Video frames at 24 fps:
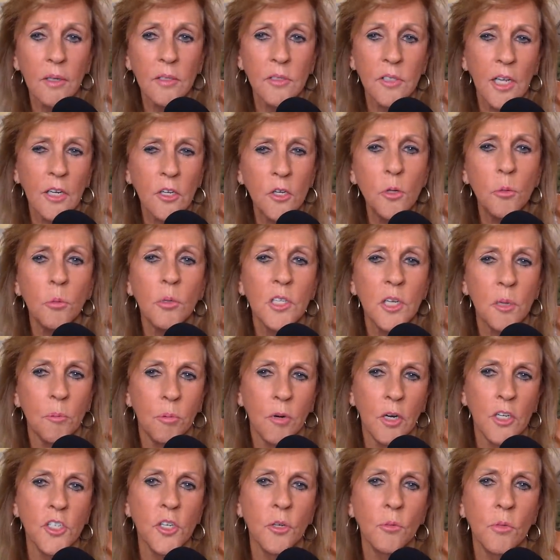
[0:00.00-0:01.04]
because I knew what
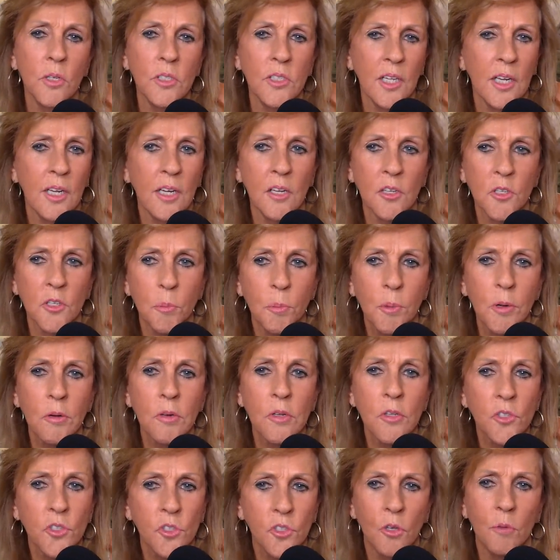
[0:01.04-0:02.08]
depression was. I'd
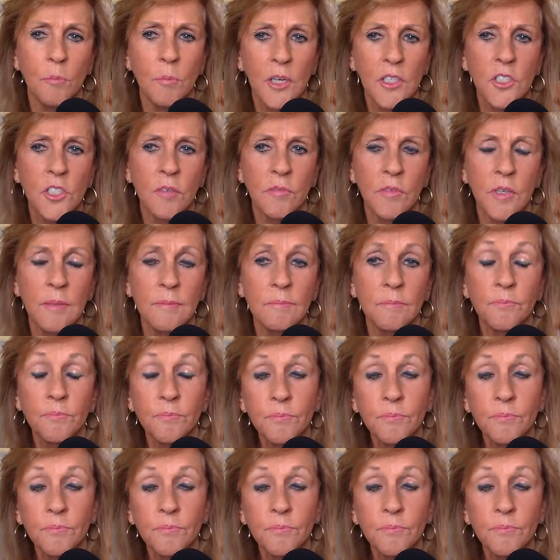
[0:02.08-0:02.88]
experienced so much of it.